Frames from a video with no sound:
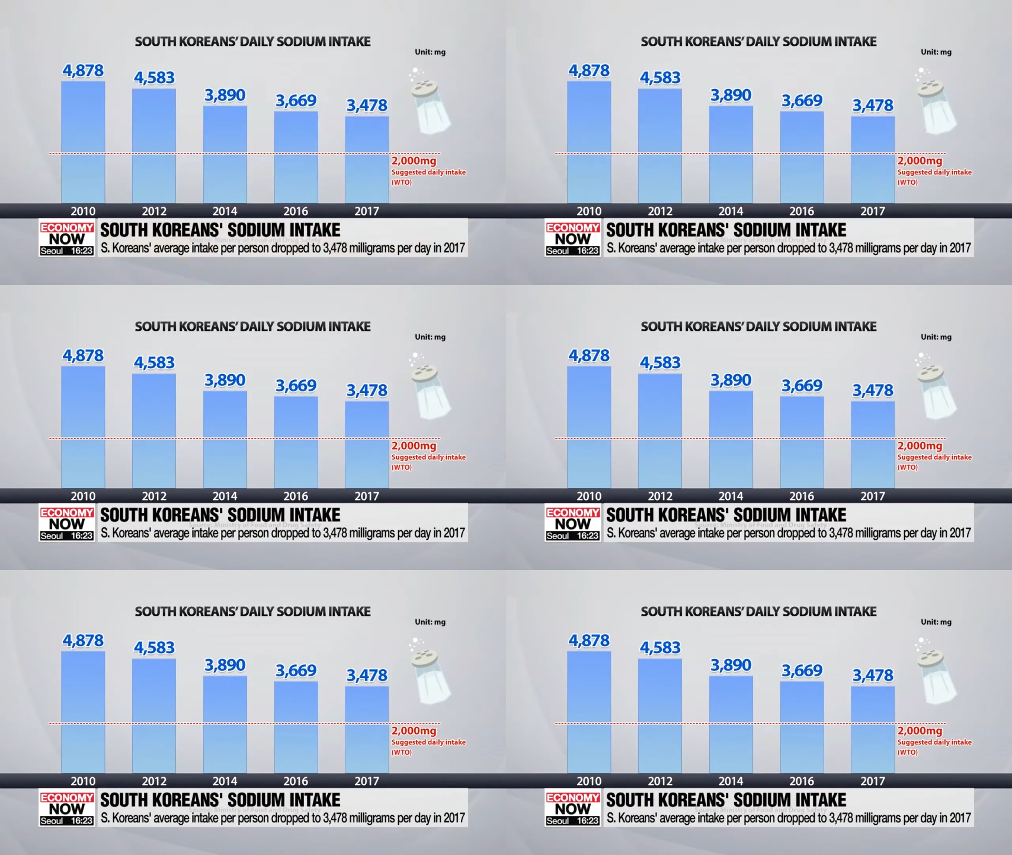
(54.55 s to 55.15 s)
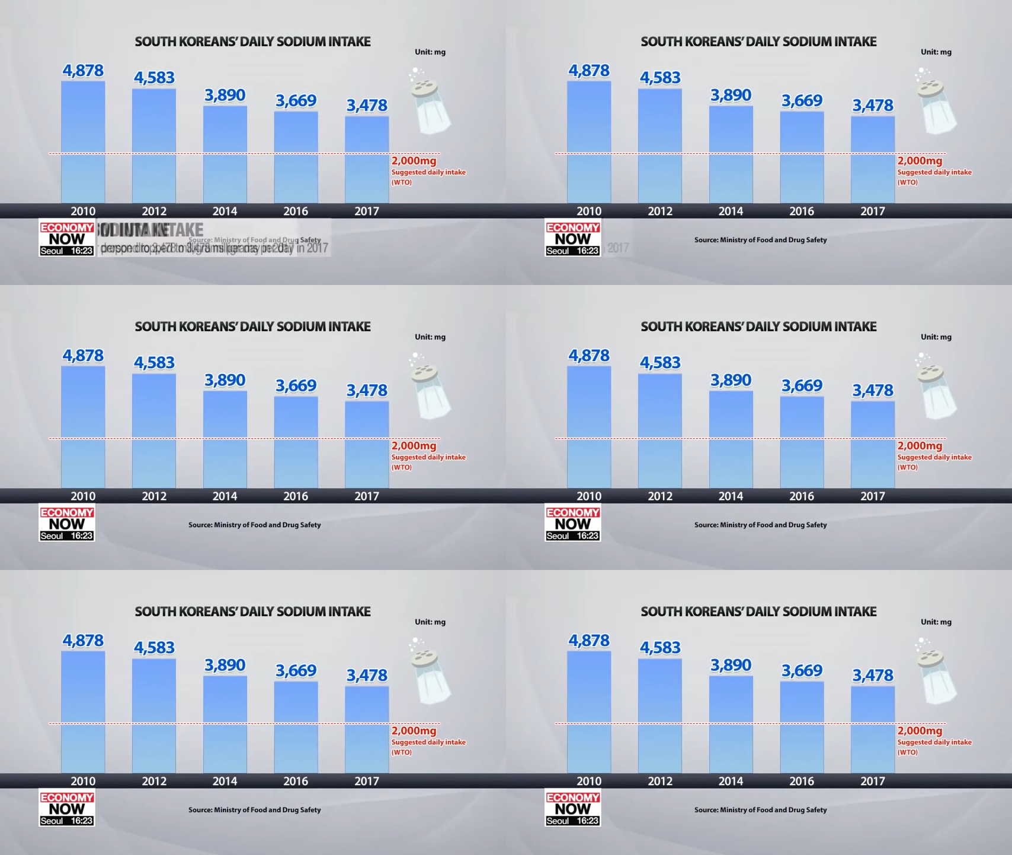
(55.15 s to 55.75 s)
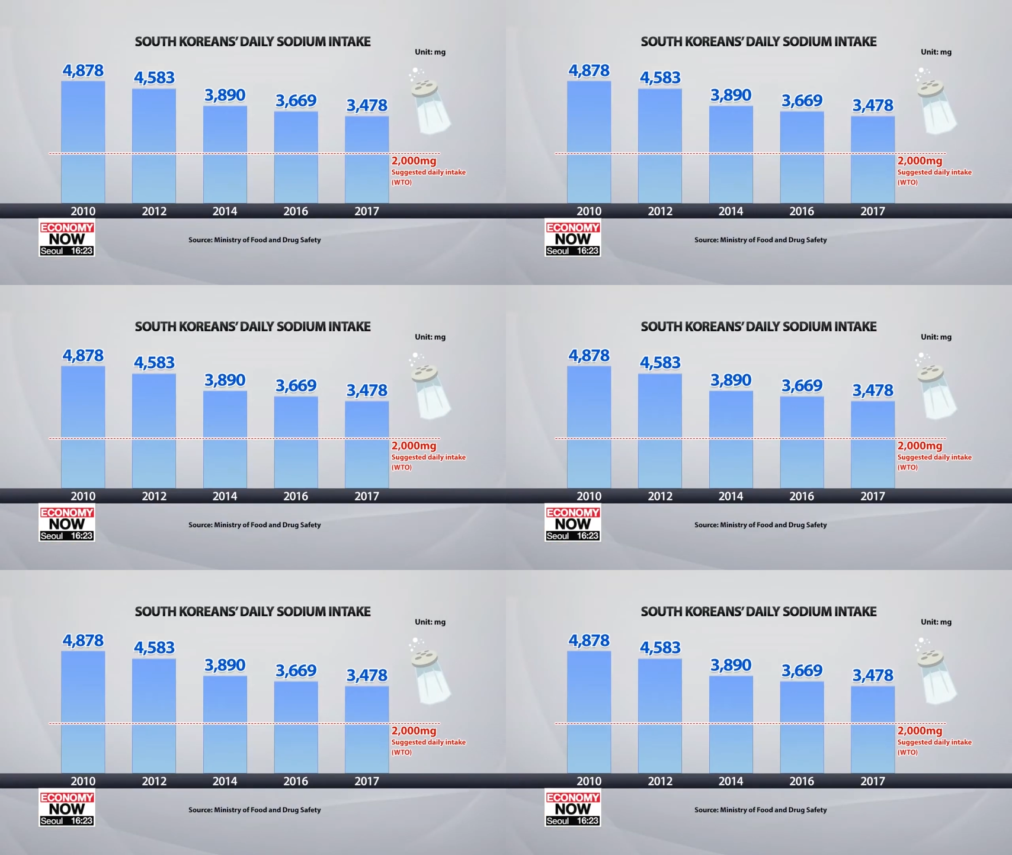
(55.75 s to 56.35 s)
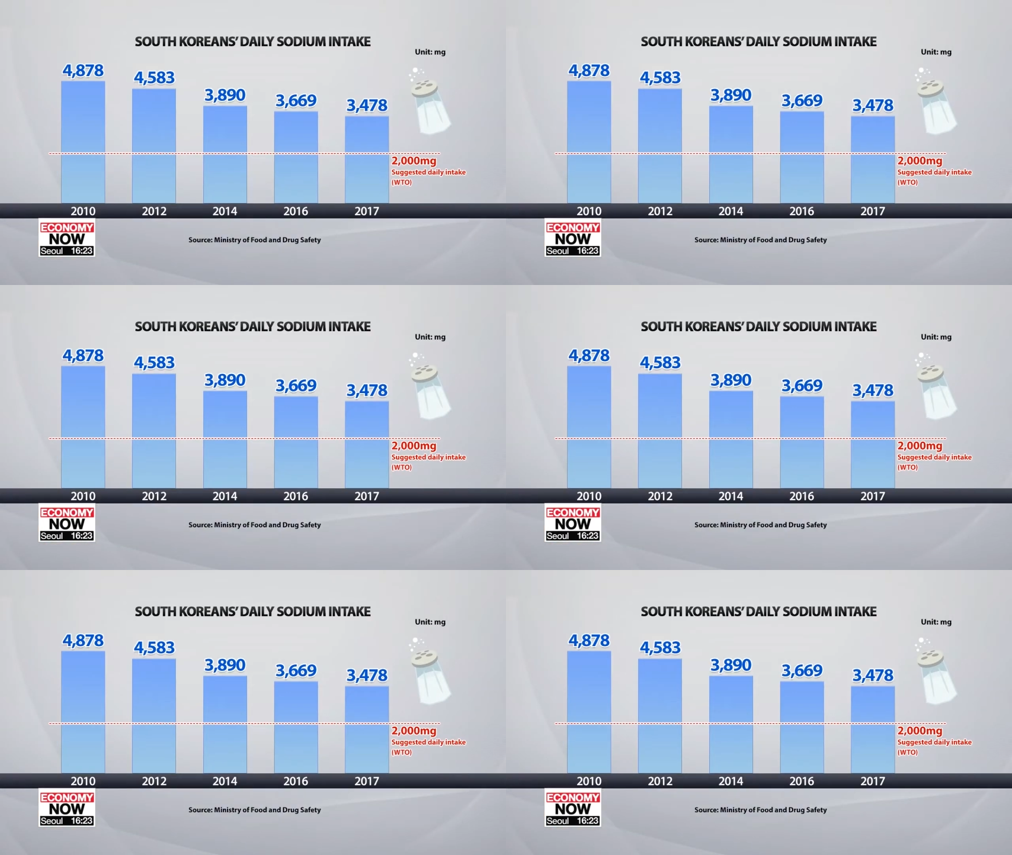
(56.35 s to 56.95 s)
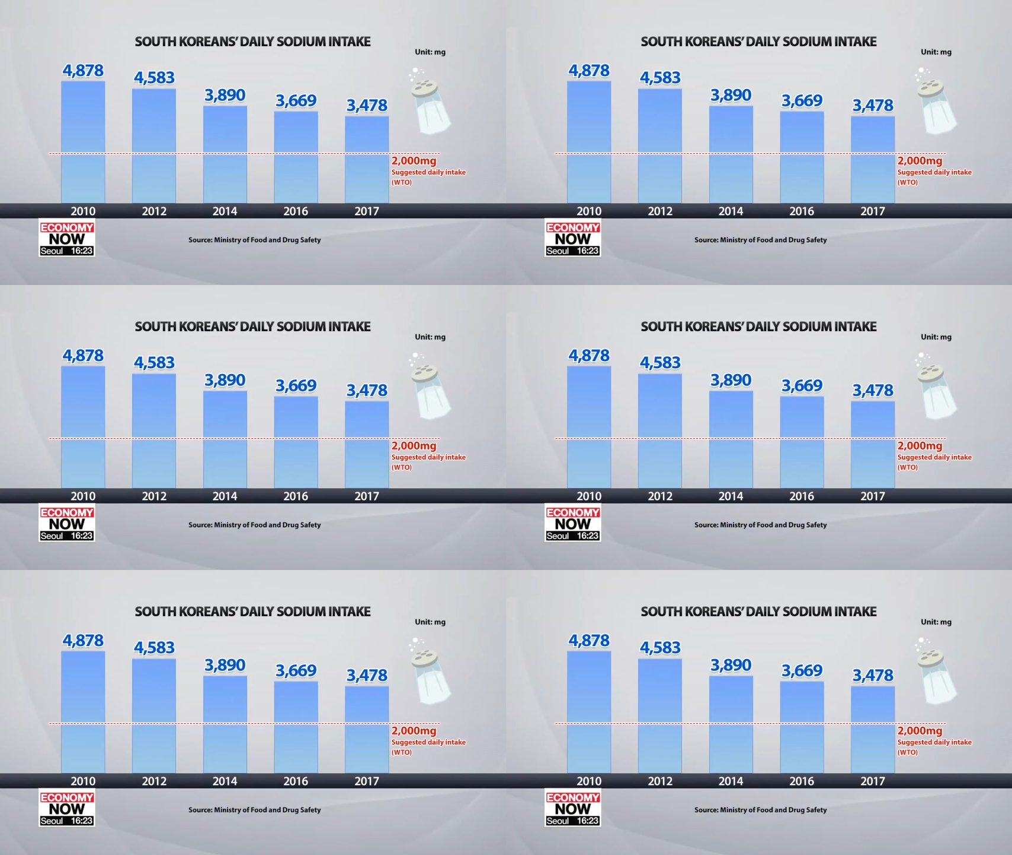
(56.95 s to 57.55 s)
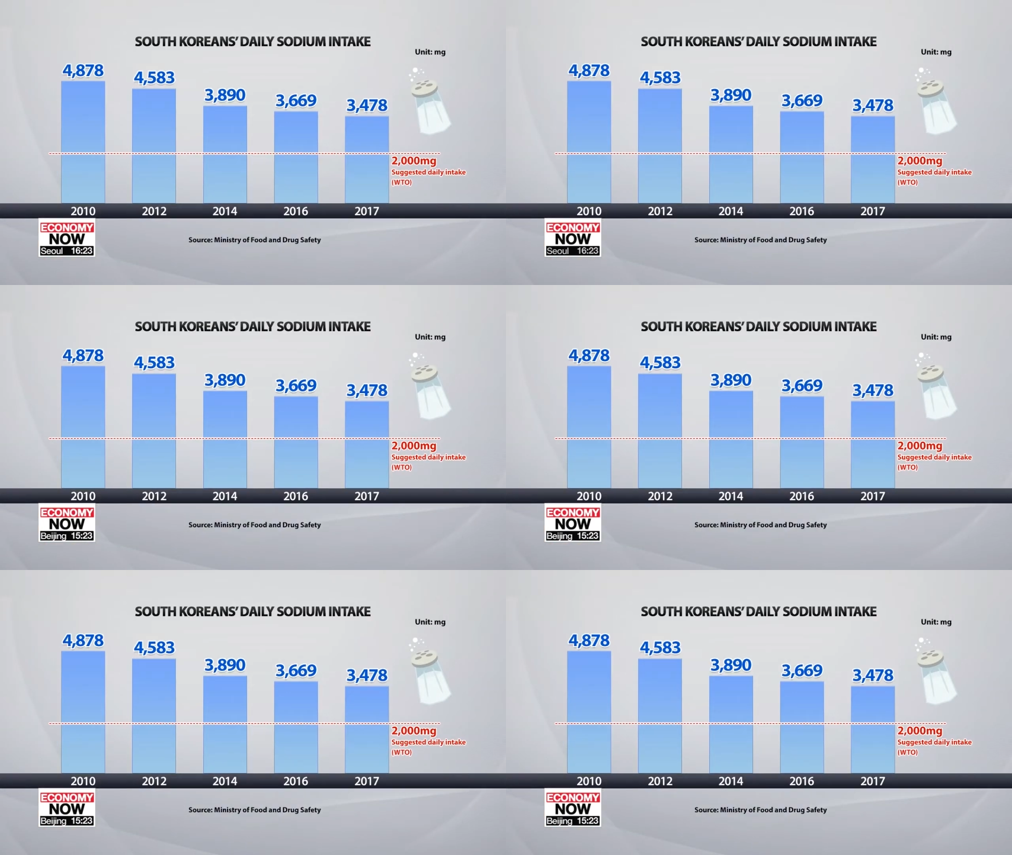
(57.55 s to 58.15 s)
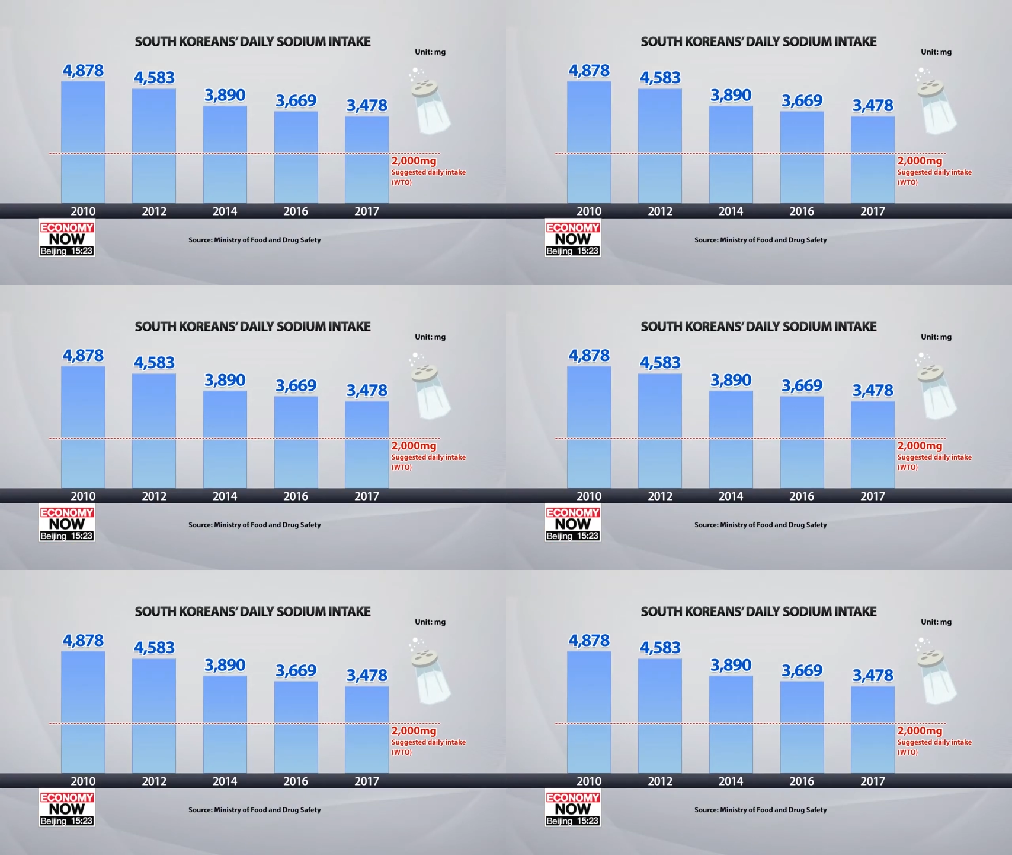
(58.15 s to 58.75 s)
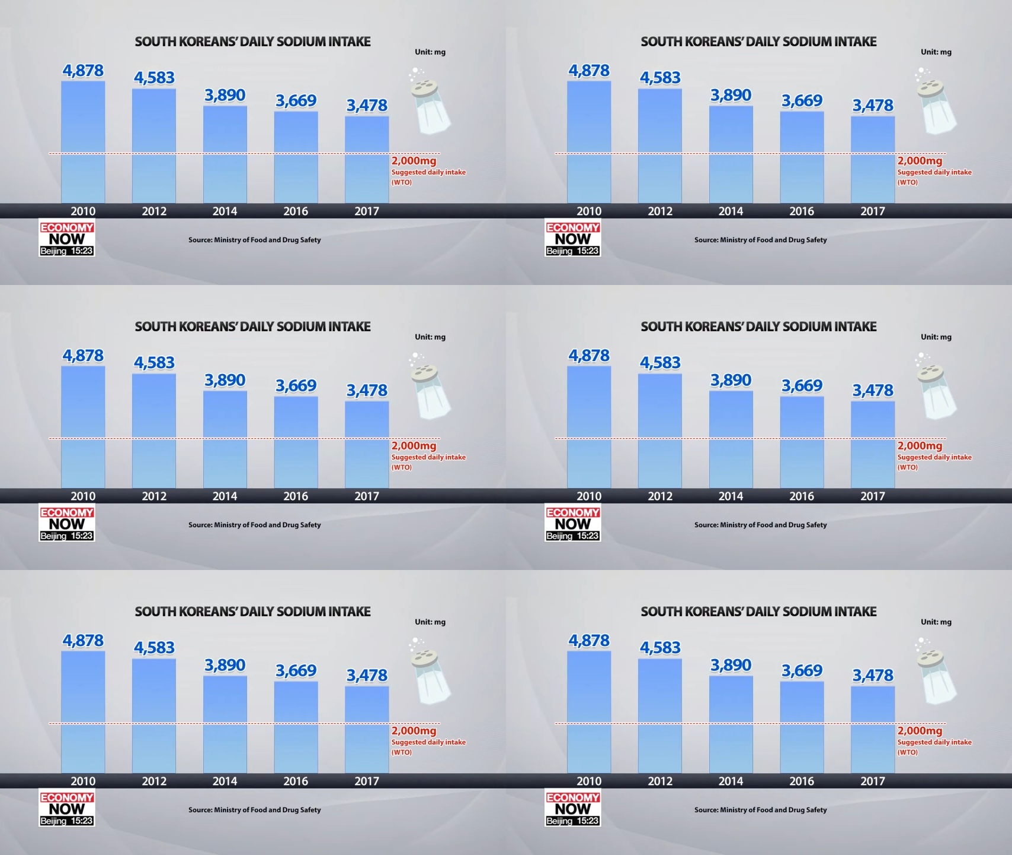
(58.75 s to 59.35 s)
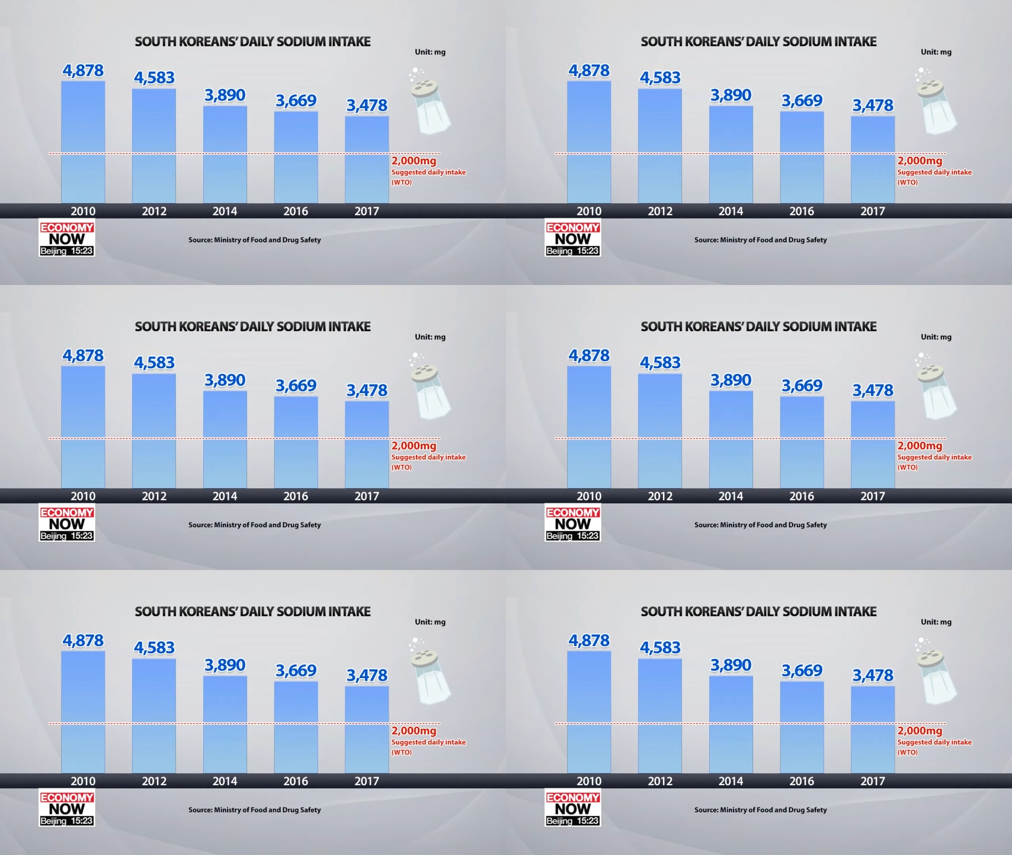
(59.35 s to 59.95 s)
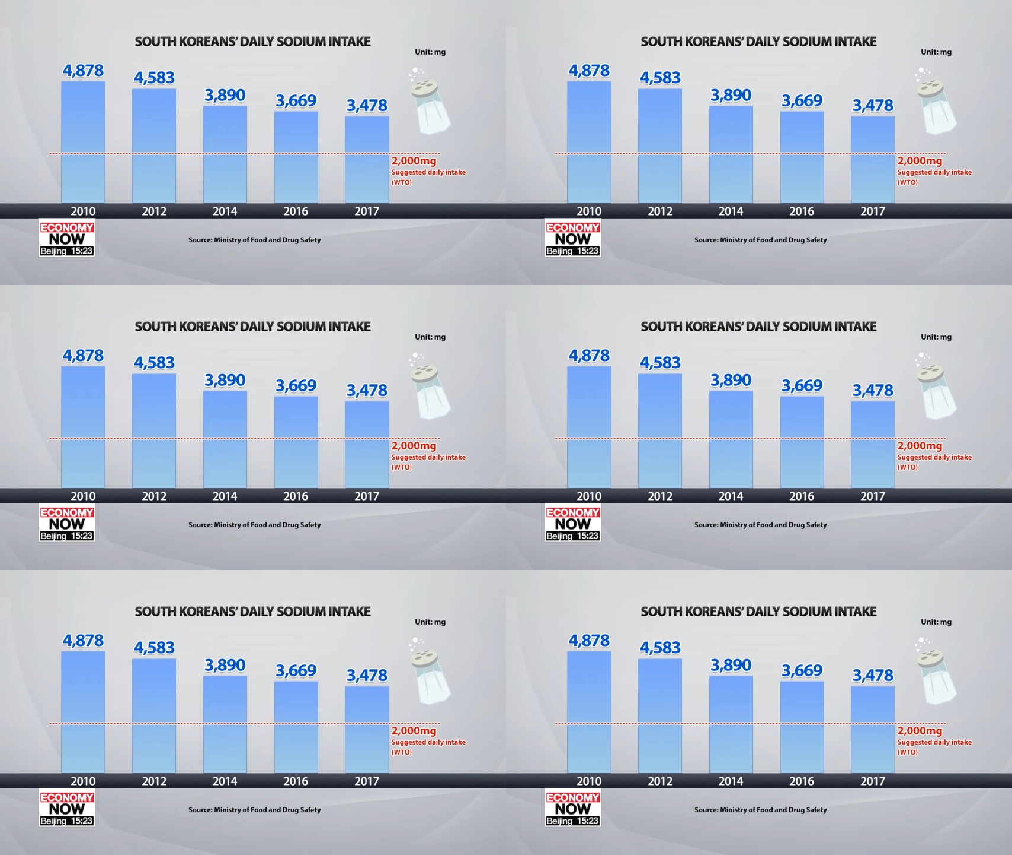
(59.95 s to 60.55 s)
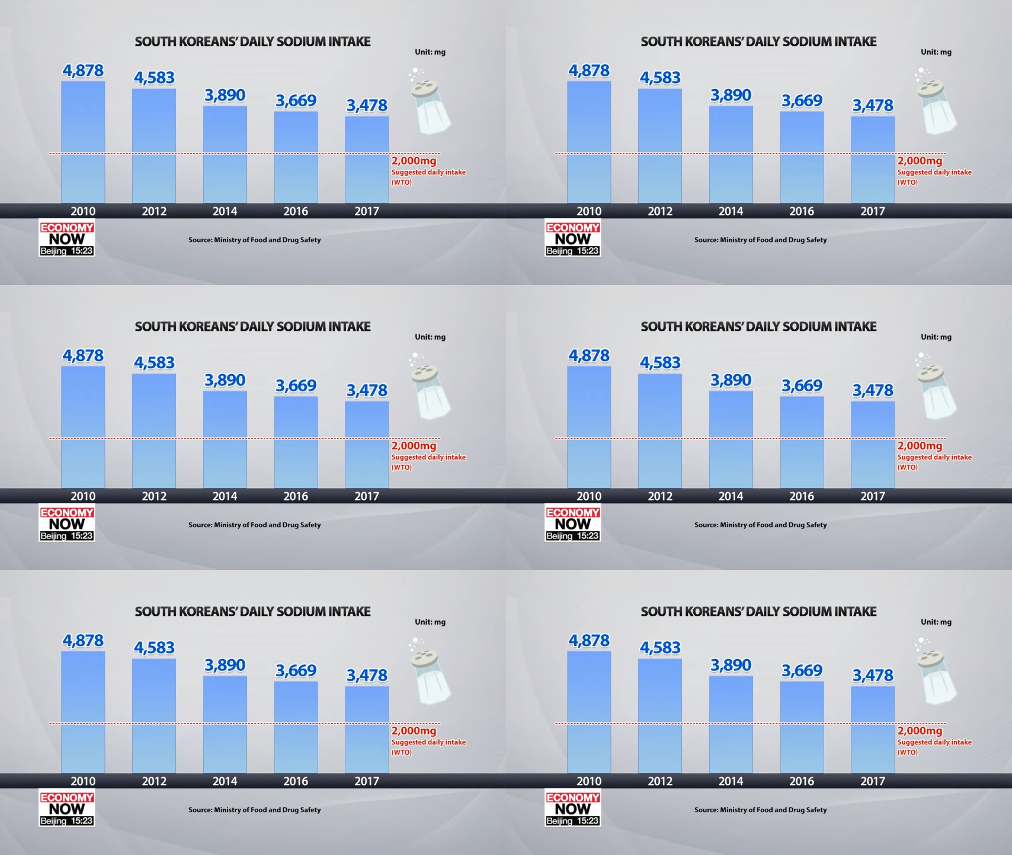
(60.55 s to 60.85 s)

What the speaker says: (no speaker visible)